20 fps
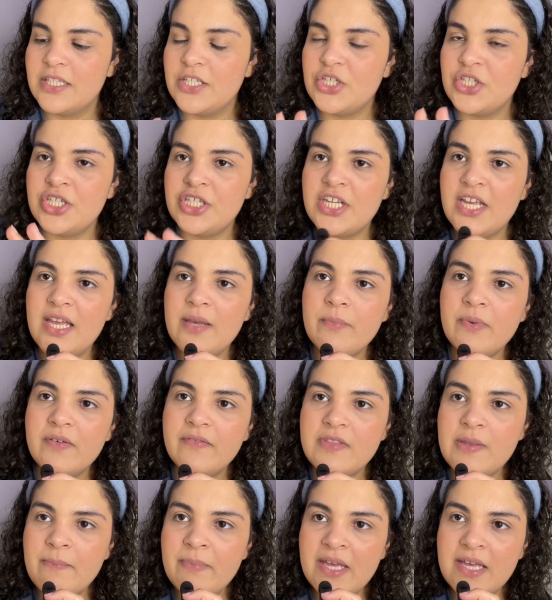The shape
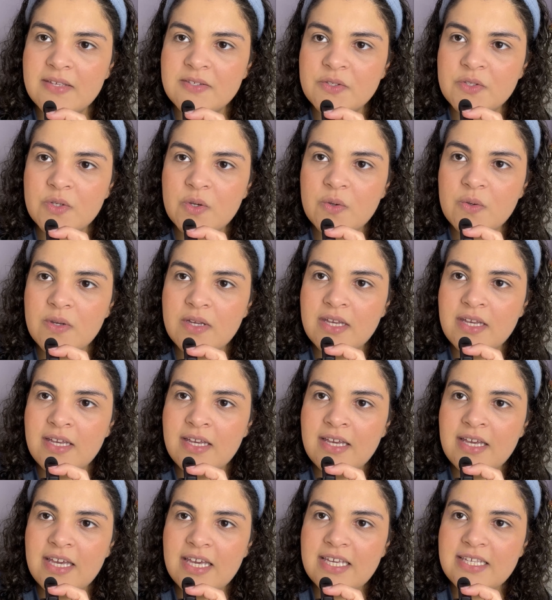of the pencil
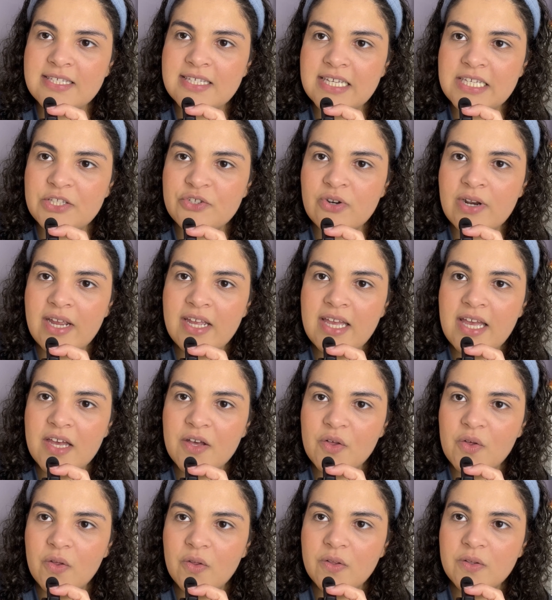is a
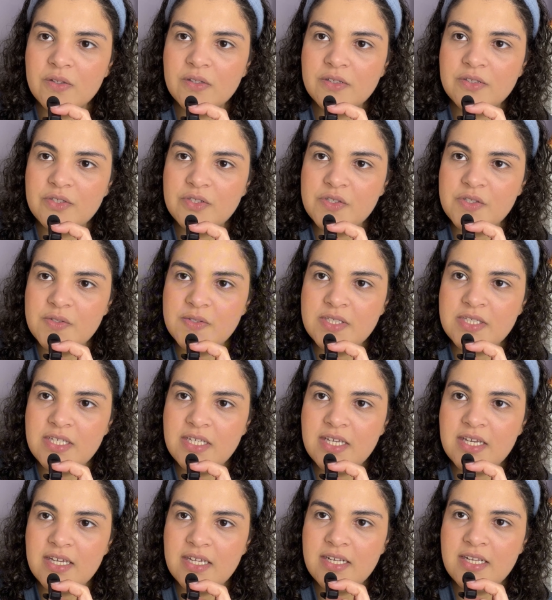triangle. Do you
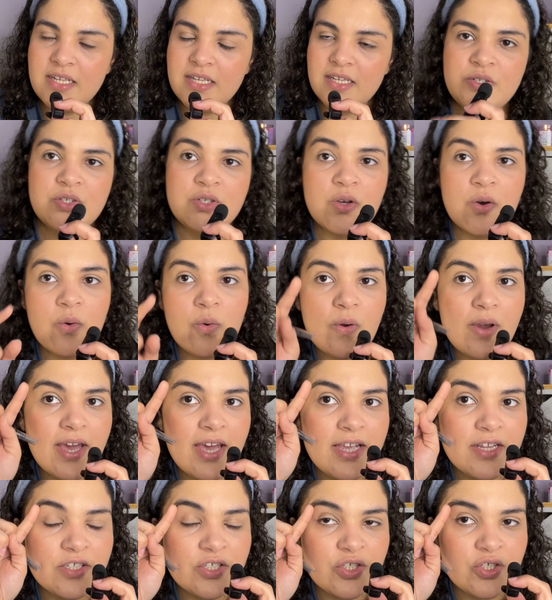see it? So it's